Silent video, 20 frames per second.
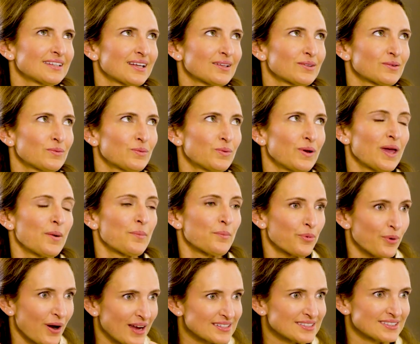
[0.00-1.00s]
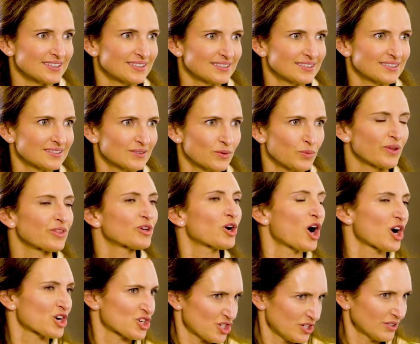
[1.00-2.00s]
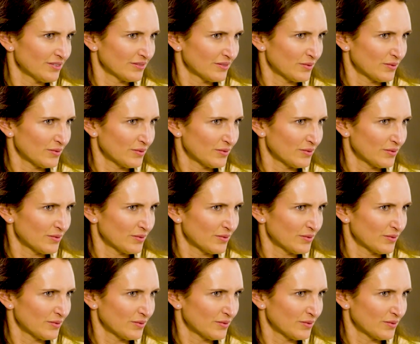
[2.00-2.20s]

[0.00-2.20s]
that we embrace it with caution.